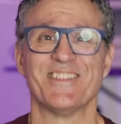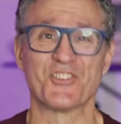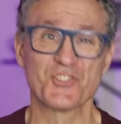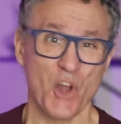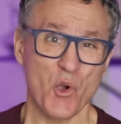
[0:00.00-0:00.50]

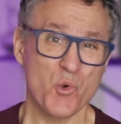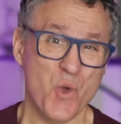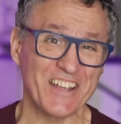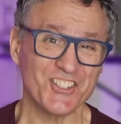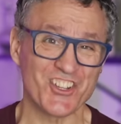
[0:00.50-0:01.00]
There's no
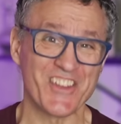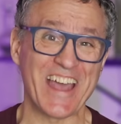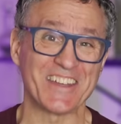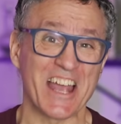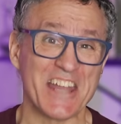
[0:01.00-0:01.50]
question
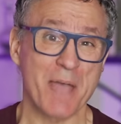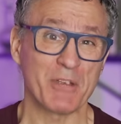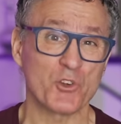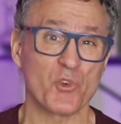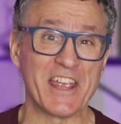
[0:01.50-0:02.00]
that
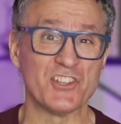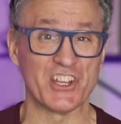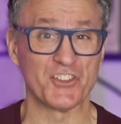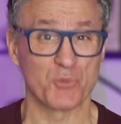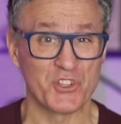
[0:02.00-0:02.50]
dynamic range is